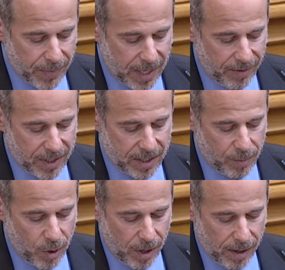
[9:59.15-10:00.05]
give us some
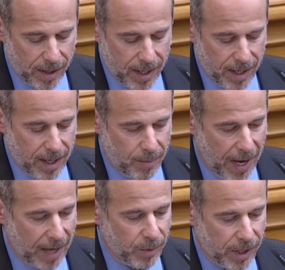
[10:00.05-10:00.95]
more
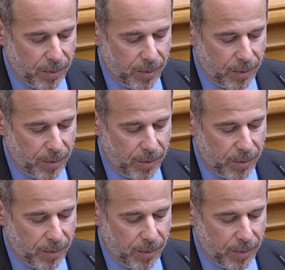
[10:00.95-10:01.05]
bandwidth.